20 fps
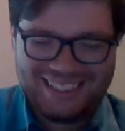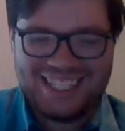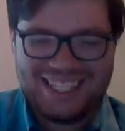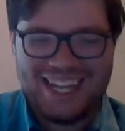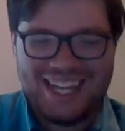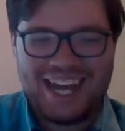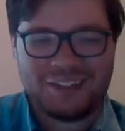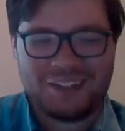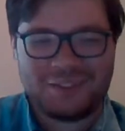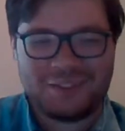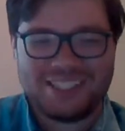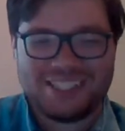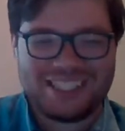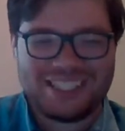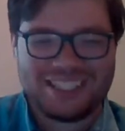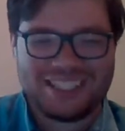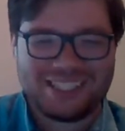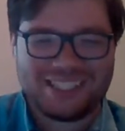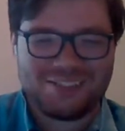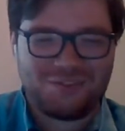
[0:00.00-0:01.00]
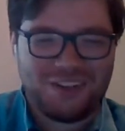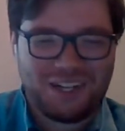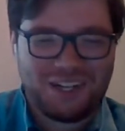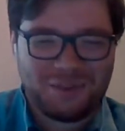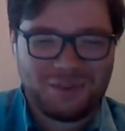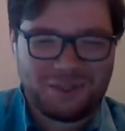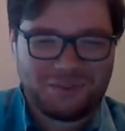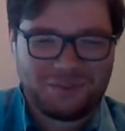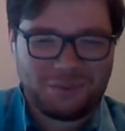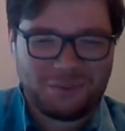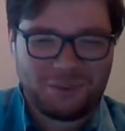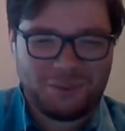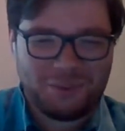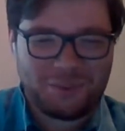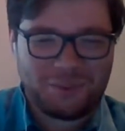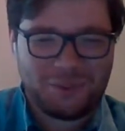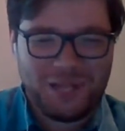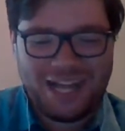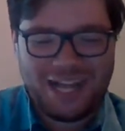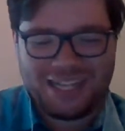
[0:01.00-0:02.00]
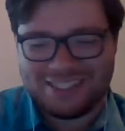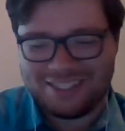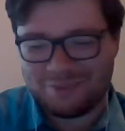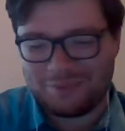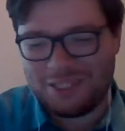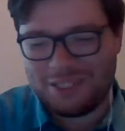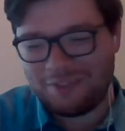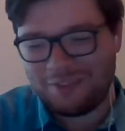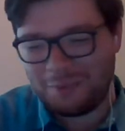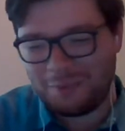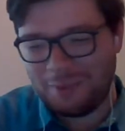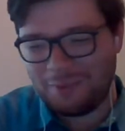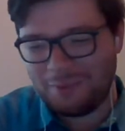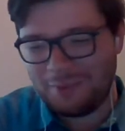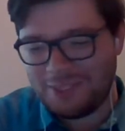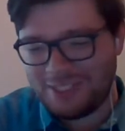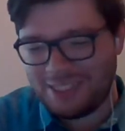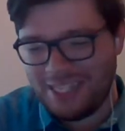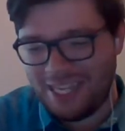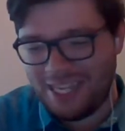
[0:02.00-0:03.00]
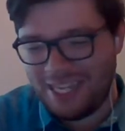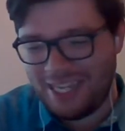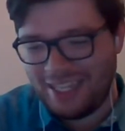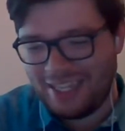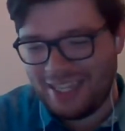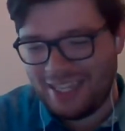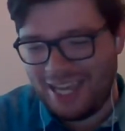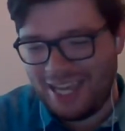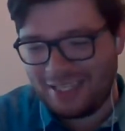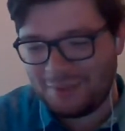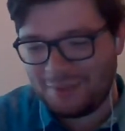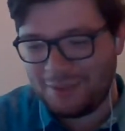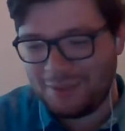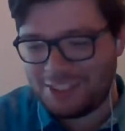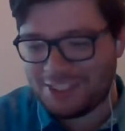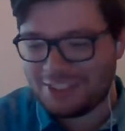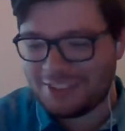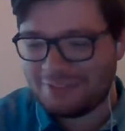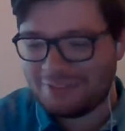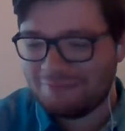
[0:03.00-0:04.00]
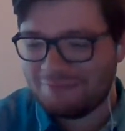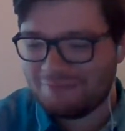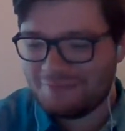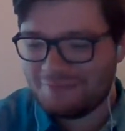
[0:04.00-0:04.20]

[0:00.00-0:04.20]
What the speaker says: I always think it's funny whenever people say that question.